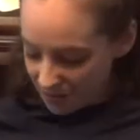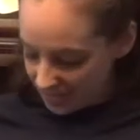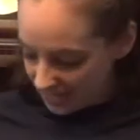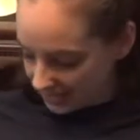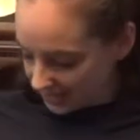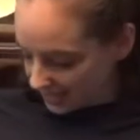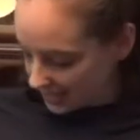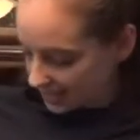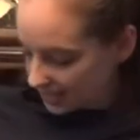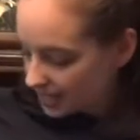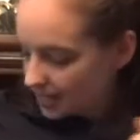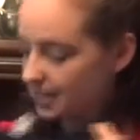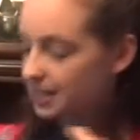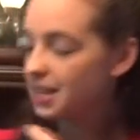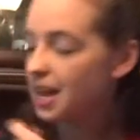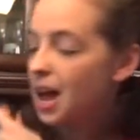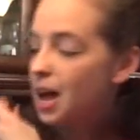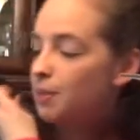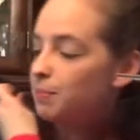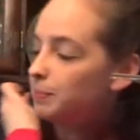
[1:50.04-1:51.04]
what it says on the
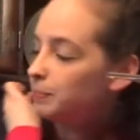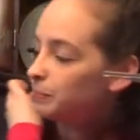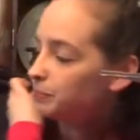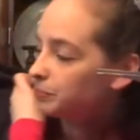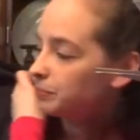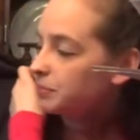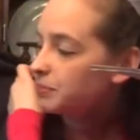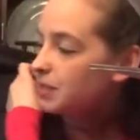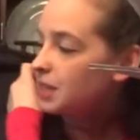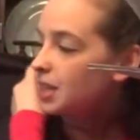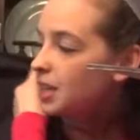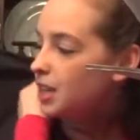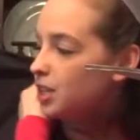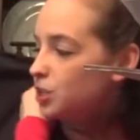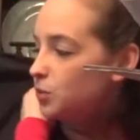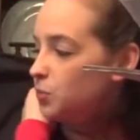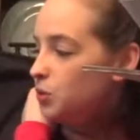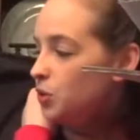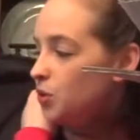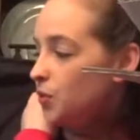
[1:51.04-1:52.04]
top is
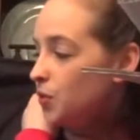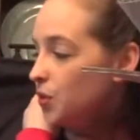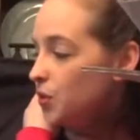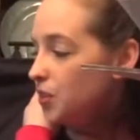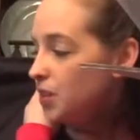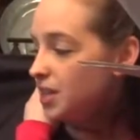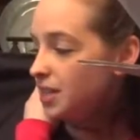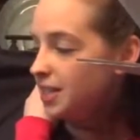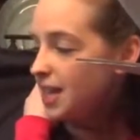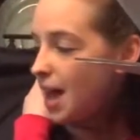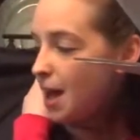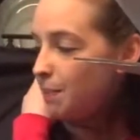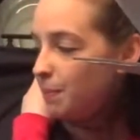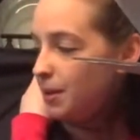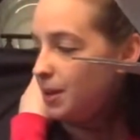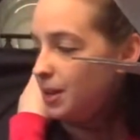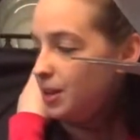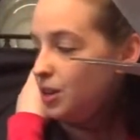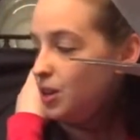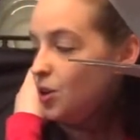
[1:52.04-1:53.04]
beautiful things
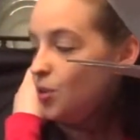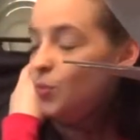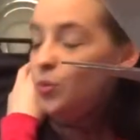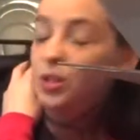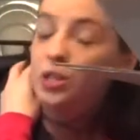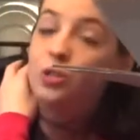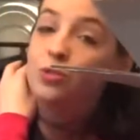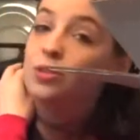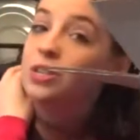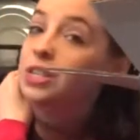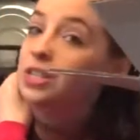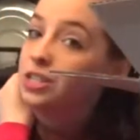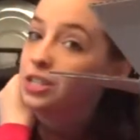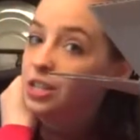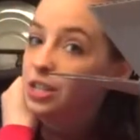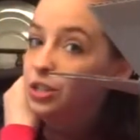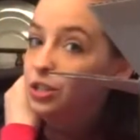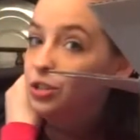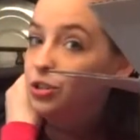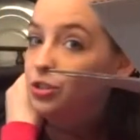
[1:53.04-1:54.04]
happen when you
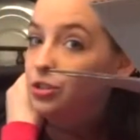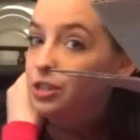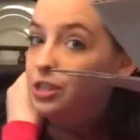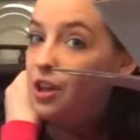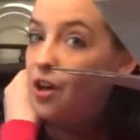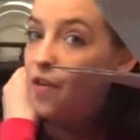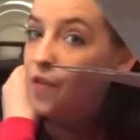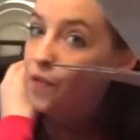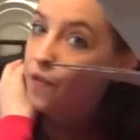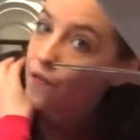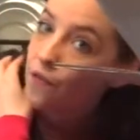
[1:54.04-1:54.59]
distance yourself